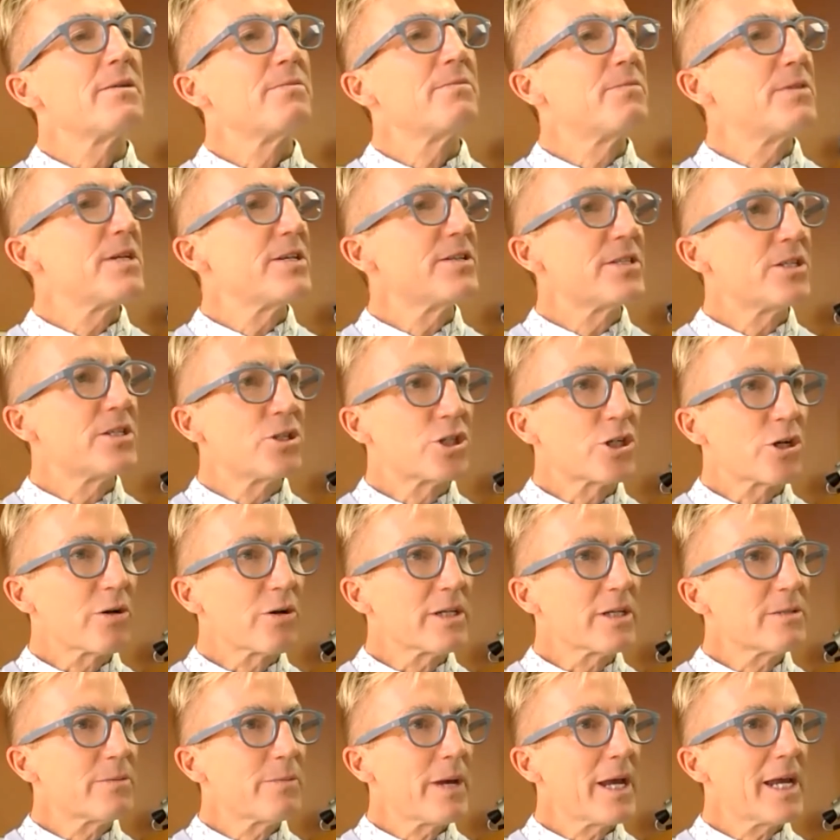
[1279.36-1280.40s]
Does
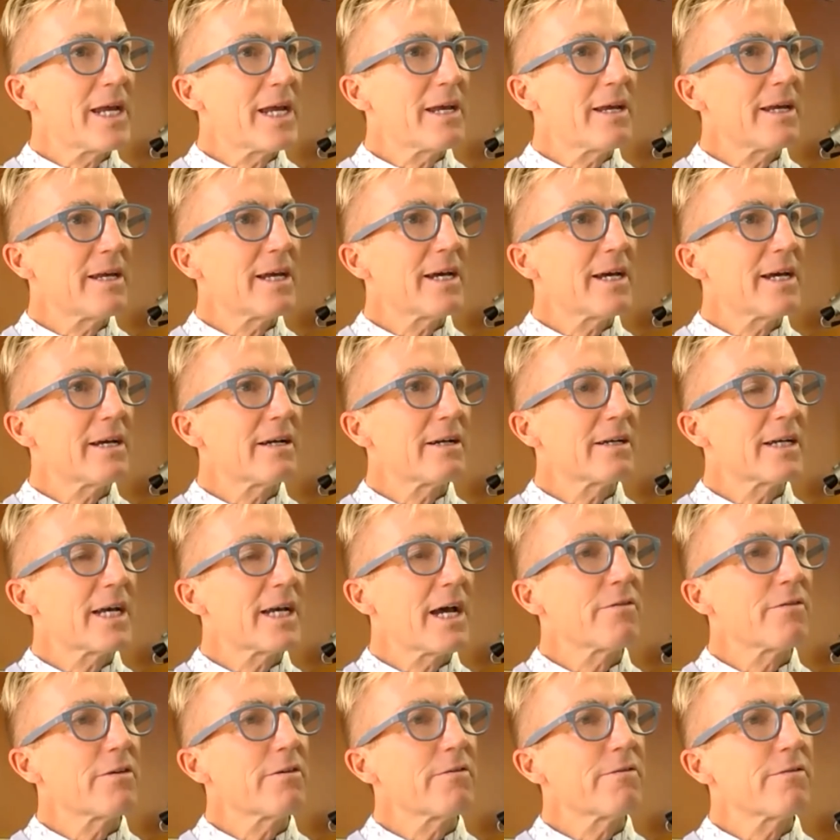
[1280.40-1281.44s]
insurance pay
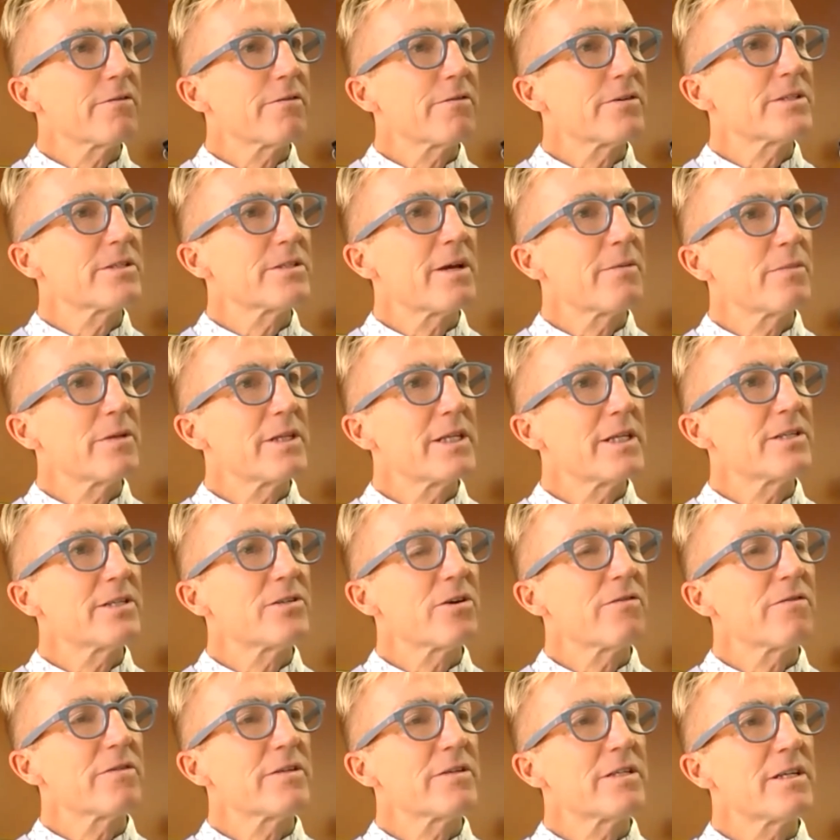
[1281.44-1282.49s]
cover for some of these
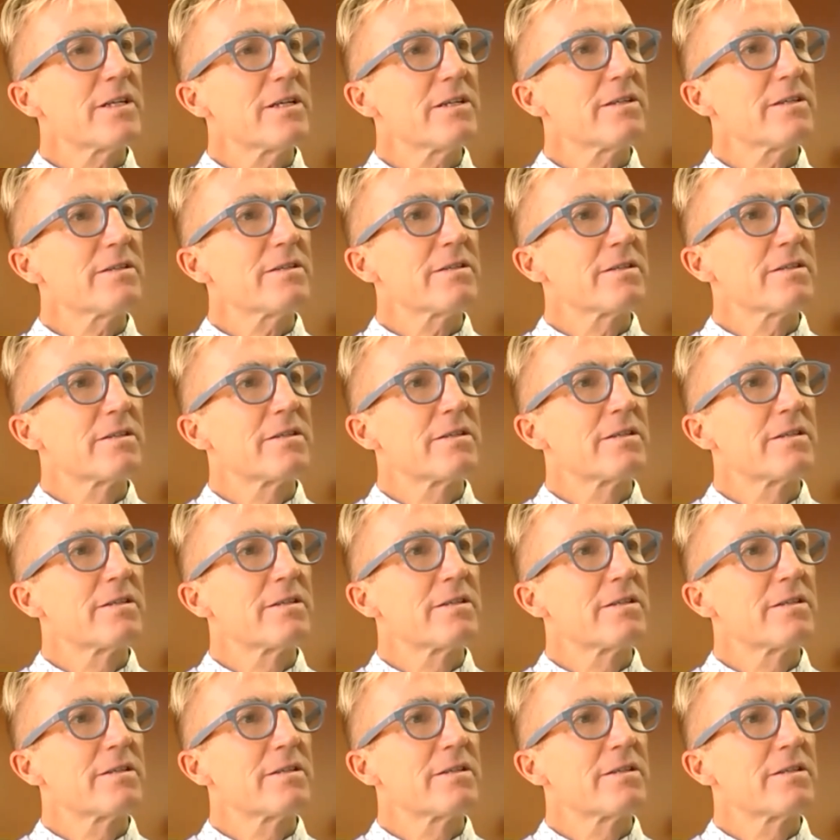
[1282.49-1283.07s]
services?